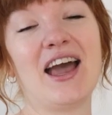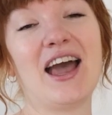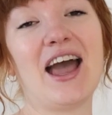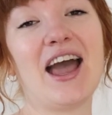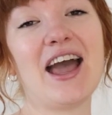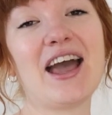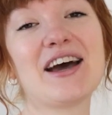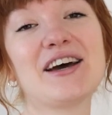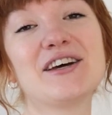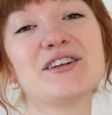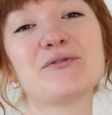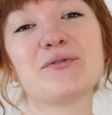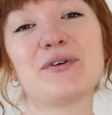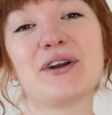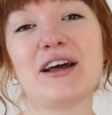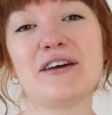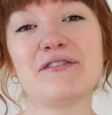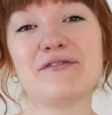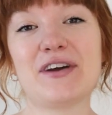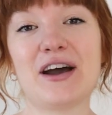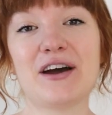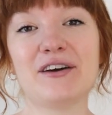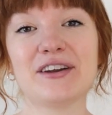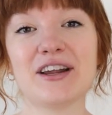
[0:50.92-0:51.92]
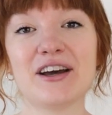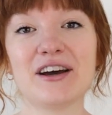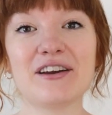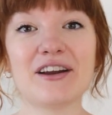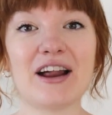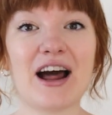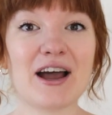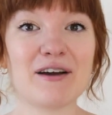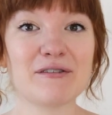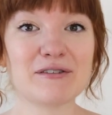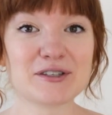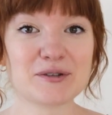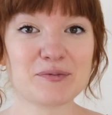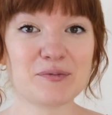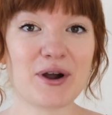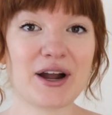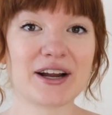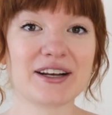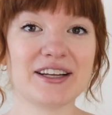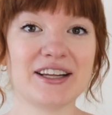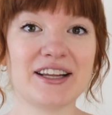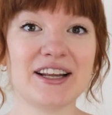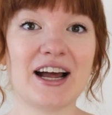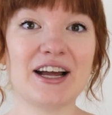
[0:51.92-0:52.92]
And when I found out I was
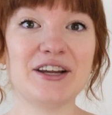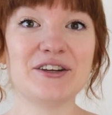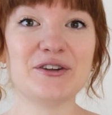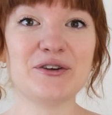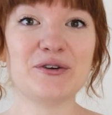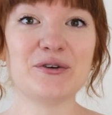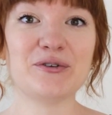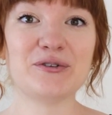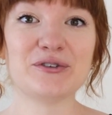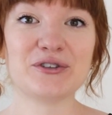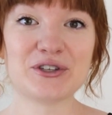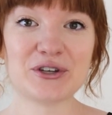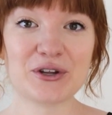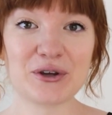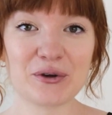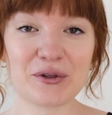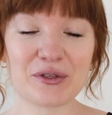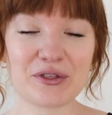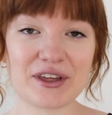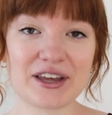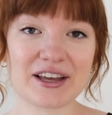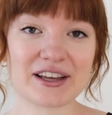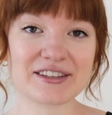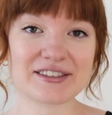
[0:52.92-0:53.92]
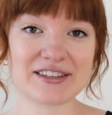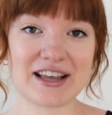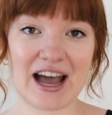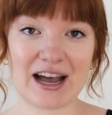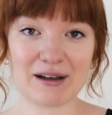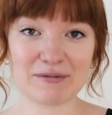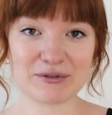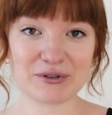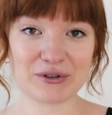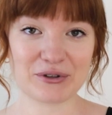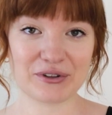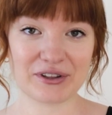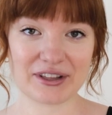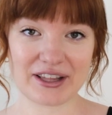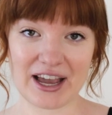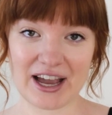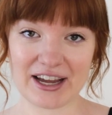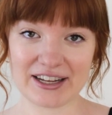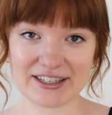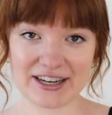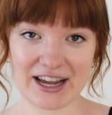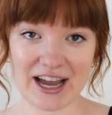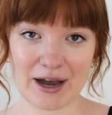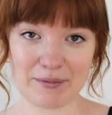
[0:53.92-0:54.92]
pregnant, I knew two things absolutely
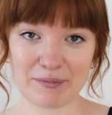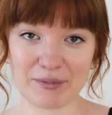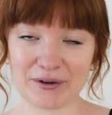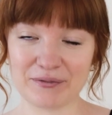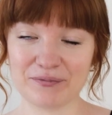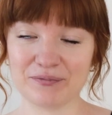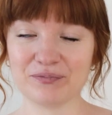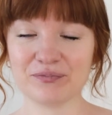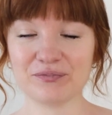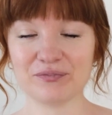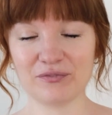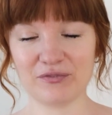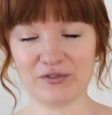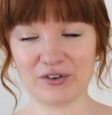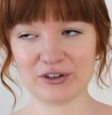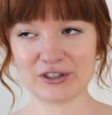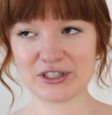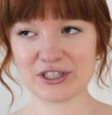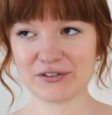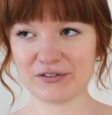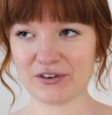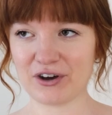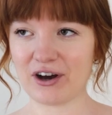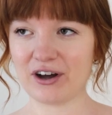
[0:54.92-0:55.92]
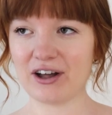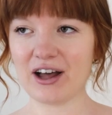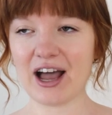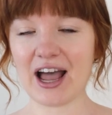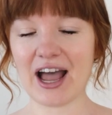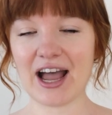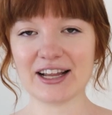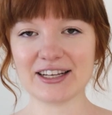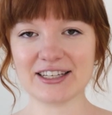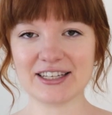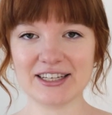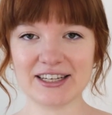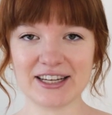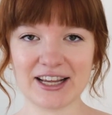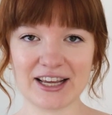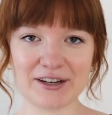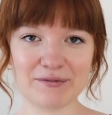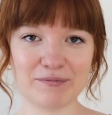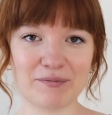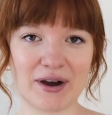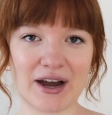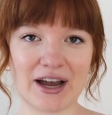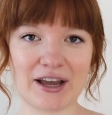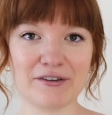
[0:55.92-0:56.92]
had to happen. First of all, I had to
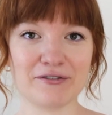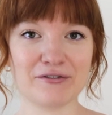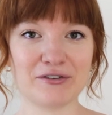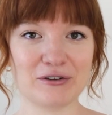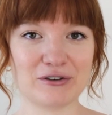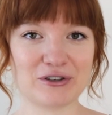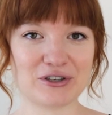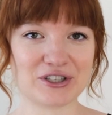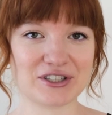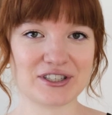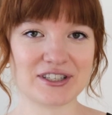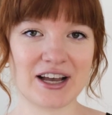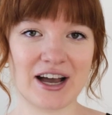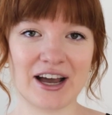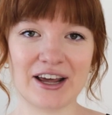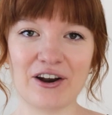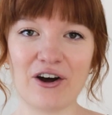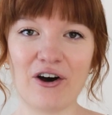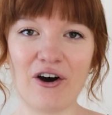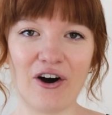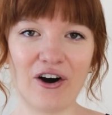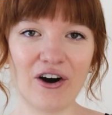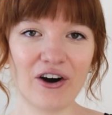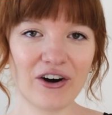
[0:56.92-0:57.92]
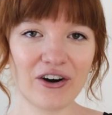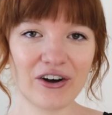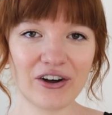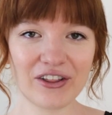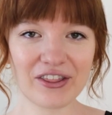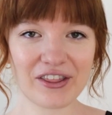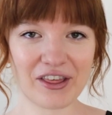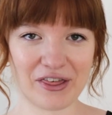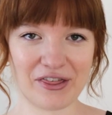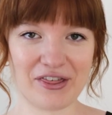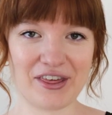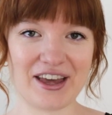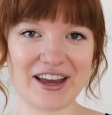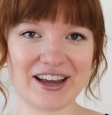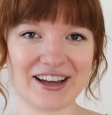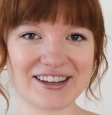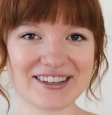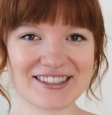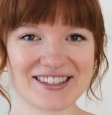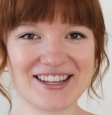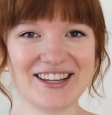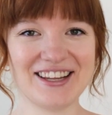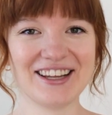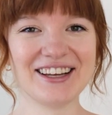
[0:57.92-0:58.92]
knit my future son all the
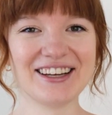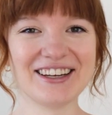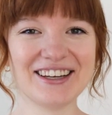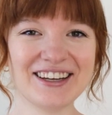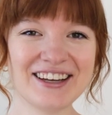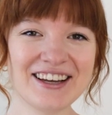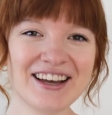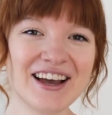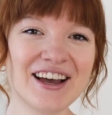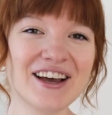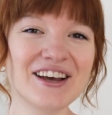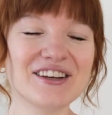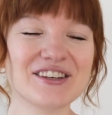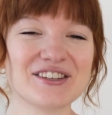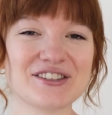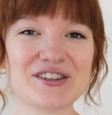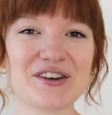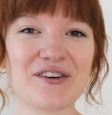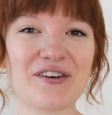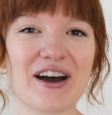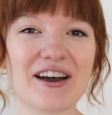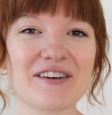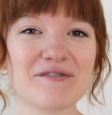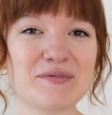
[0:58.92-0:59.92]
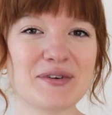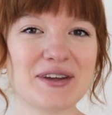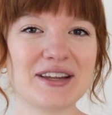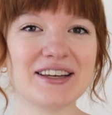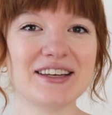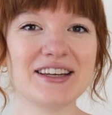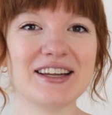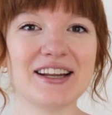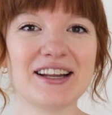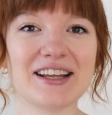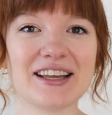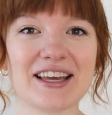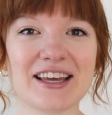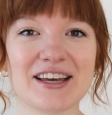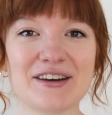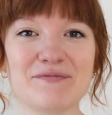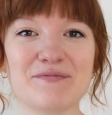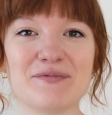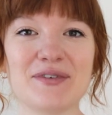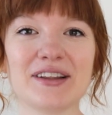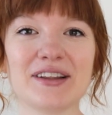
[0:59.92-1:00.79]
things. So I've been knitting him